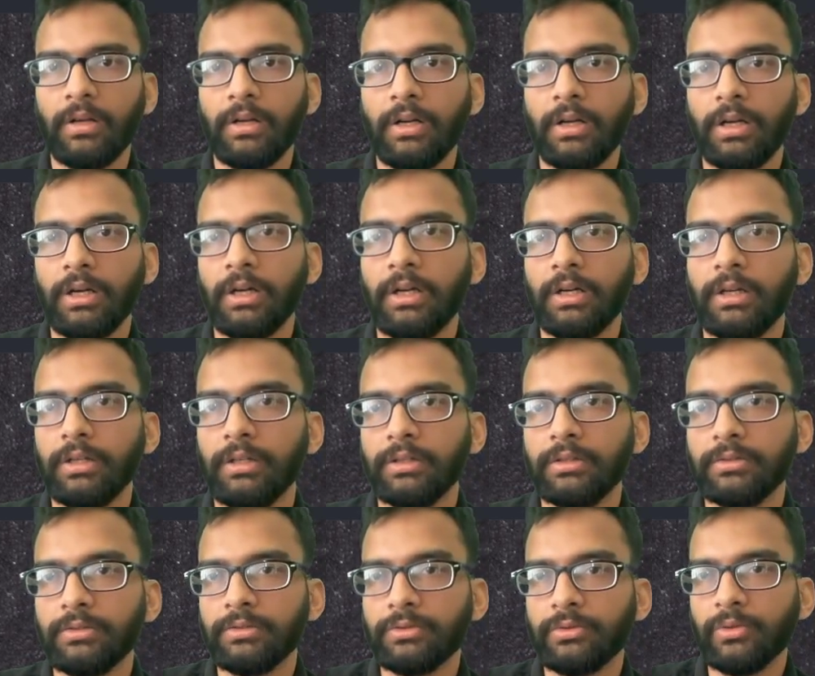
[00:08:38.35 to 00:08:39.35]

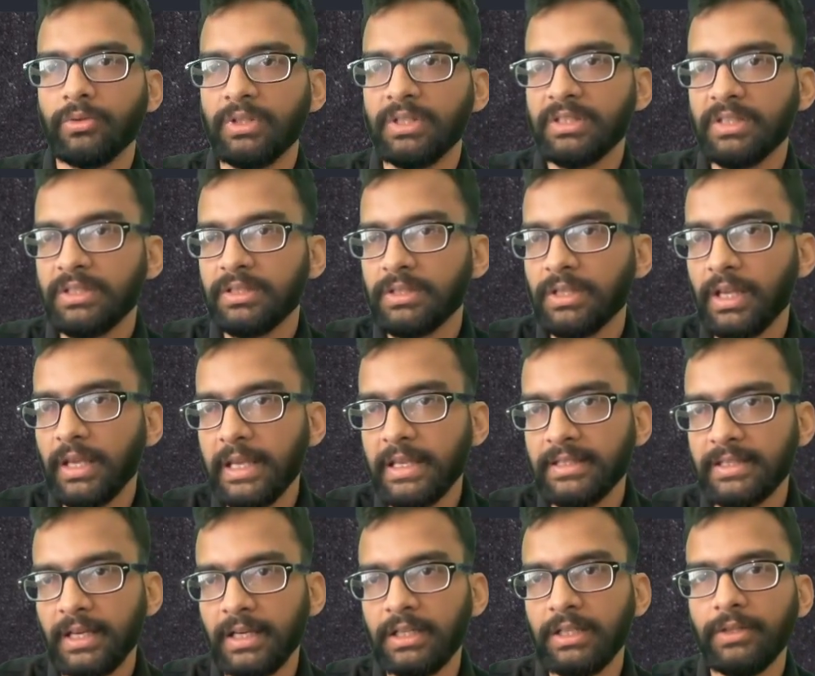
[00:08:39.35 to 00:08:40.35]
So this is the
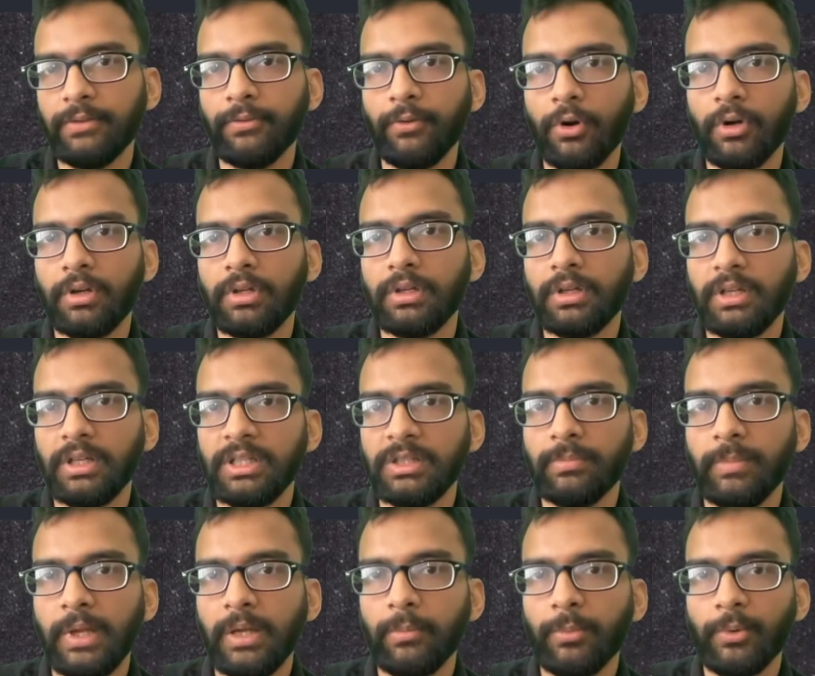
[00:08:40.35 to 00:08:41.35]
exactly what is
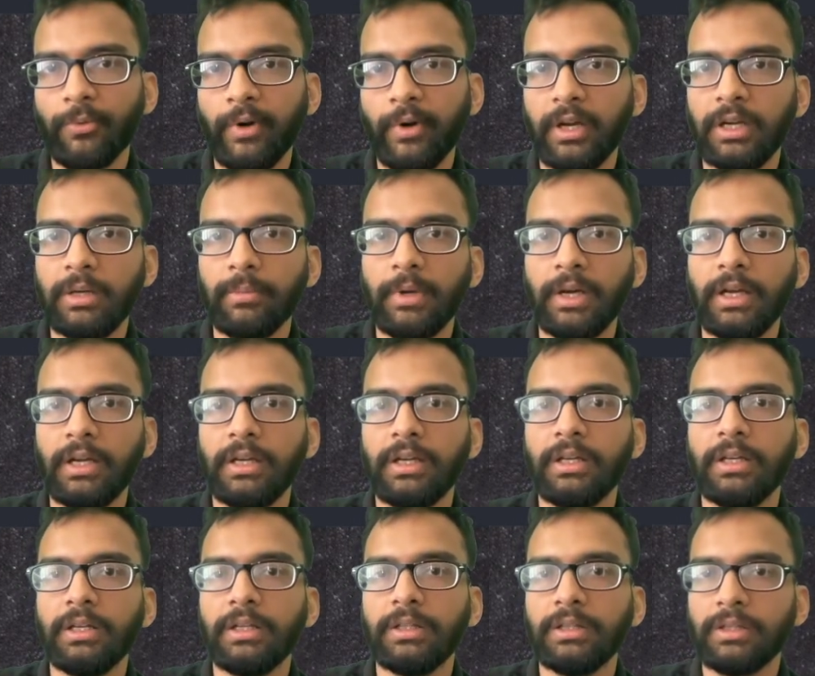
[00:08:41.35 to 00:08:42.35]
being provided
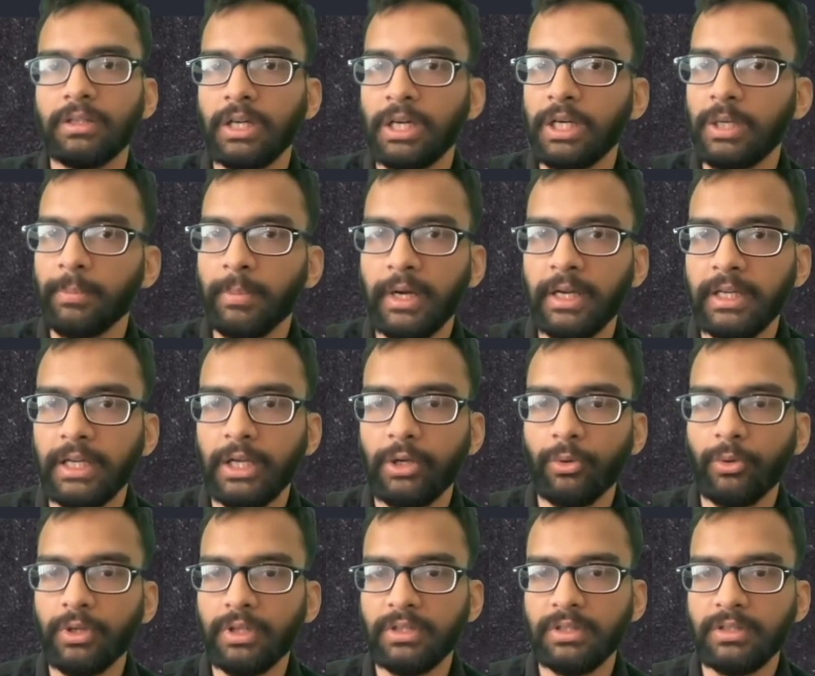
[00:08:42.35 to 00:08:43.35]
by third party
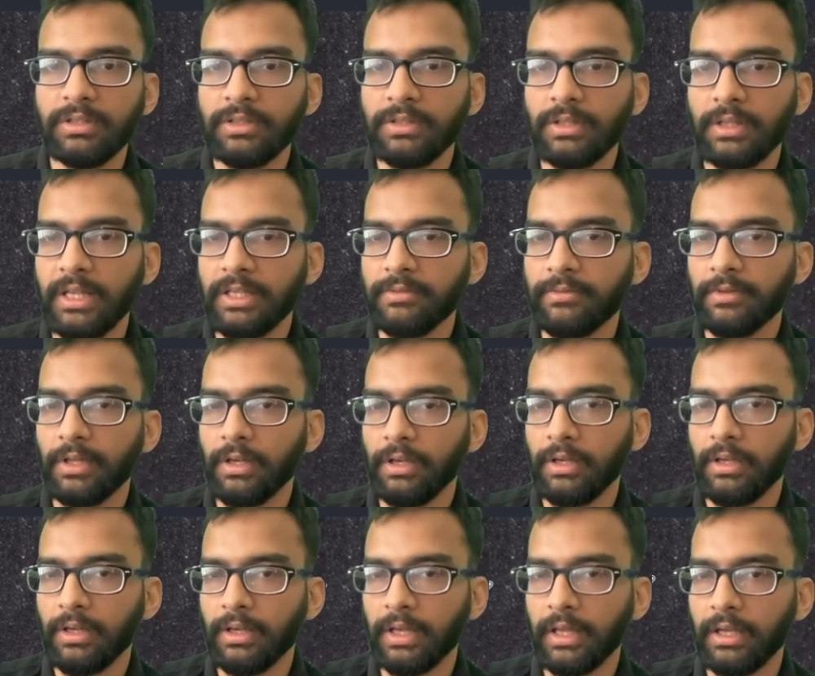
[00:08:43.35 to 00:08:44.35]
annotations as well,
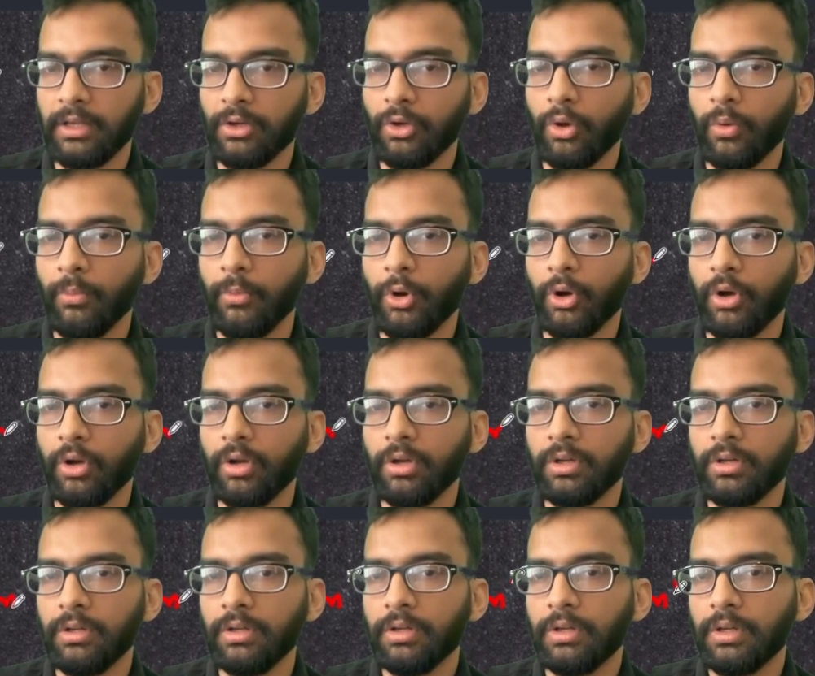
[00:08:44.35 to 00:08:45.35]
like Lombok.
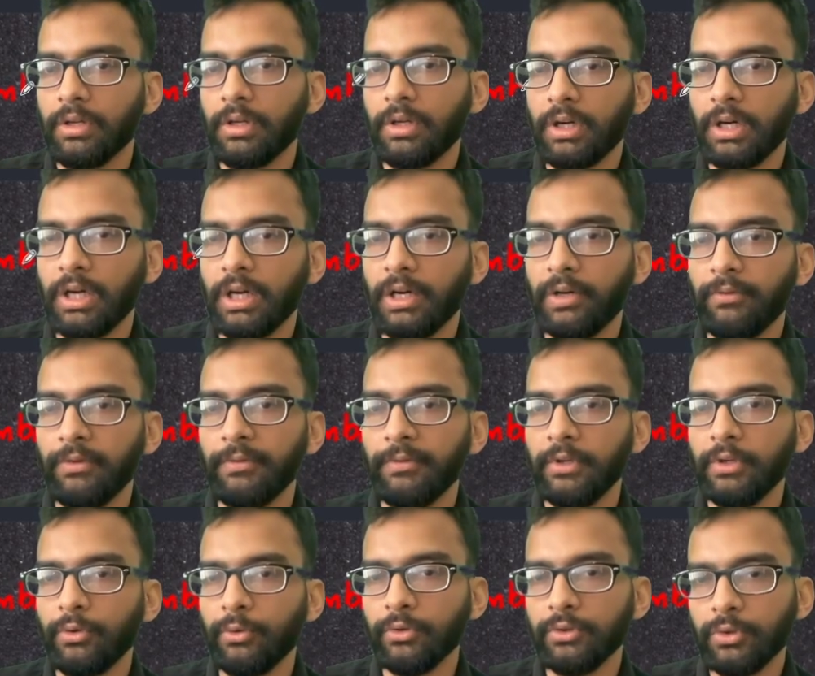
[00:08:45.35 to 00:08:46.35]
We
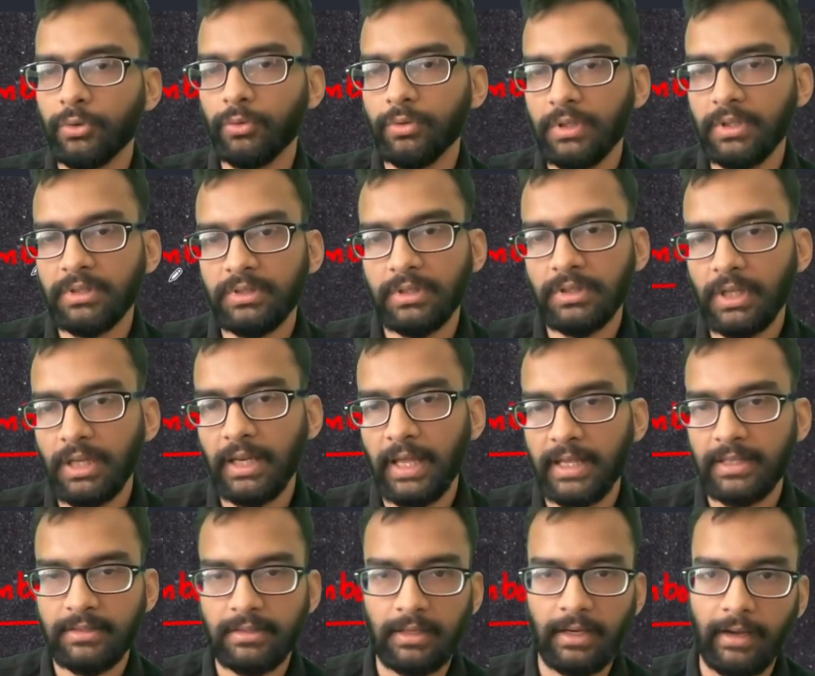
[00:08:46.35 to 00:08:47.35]
will go through this in the
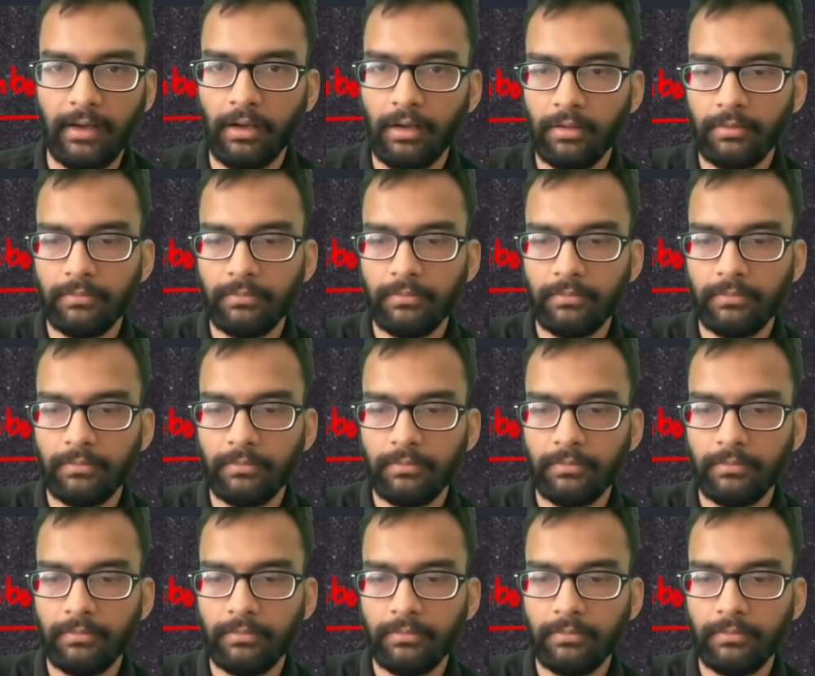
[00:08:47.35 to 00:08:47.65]
last slide.